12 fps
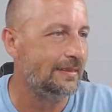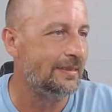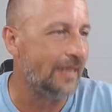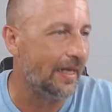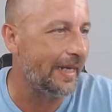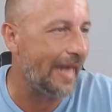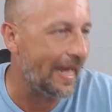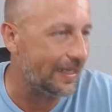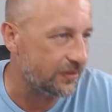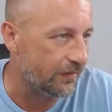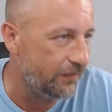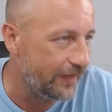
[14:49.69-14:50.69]
done
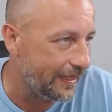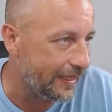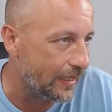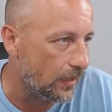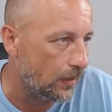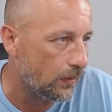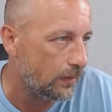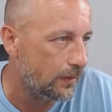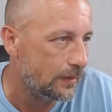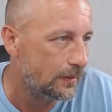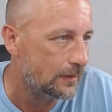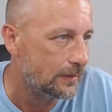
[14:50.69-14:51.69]
as a video.
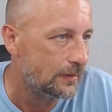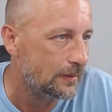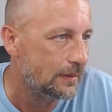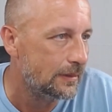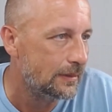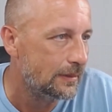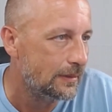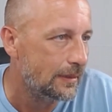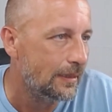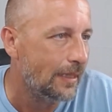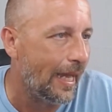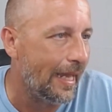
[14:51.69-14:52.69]

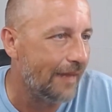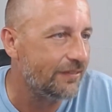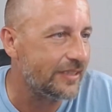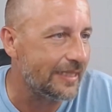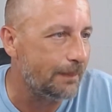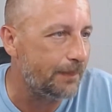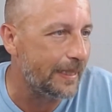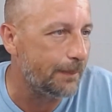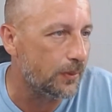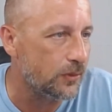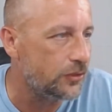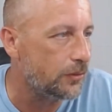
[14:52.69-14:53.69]
I have seen
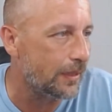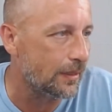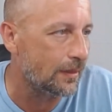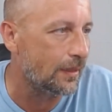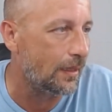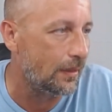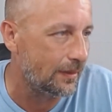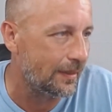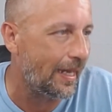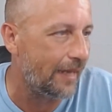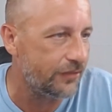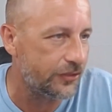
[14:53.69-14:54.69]
people do it
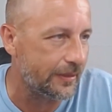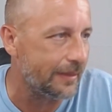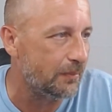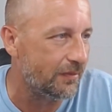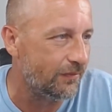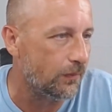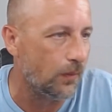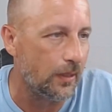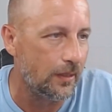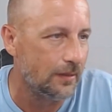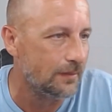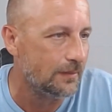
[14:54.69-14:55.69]
live stream
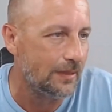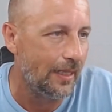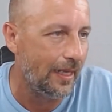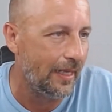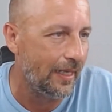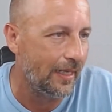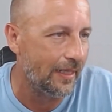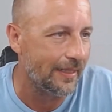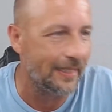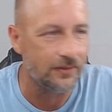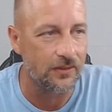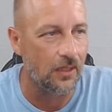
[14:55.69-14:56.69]
before, and
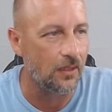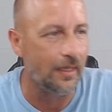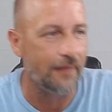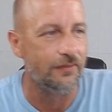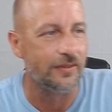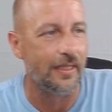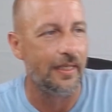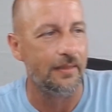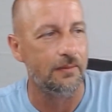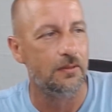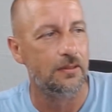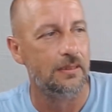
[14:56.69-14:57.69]
that's all I've said.
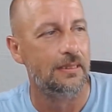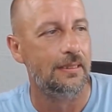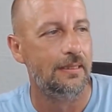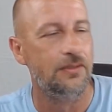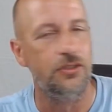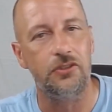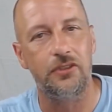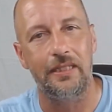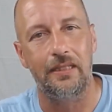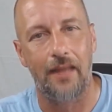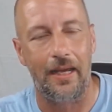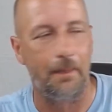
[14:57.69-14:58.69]

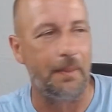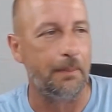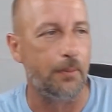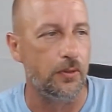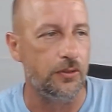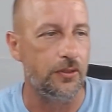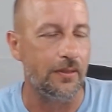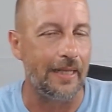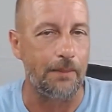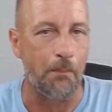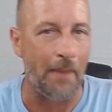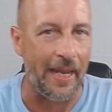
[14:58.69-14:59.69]
Usually a lot of people do
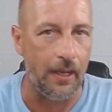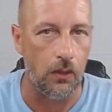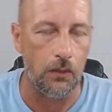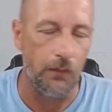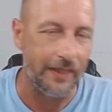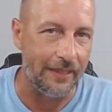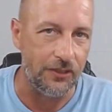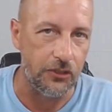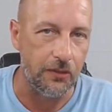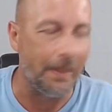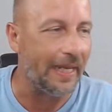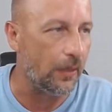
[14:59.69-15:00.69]
like mail, and when they do
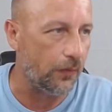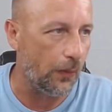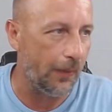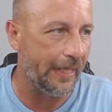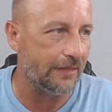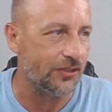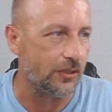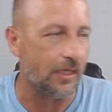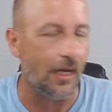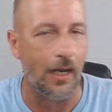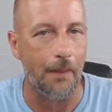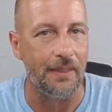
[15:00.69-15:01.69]
the mail, they'll answer
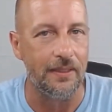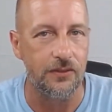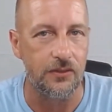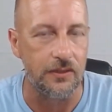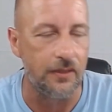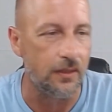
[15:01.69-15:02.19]
comments in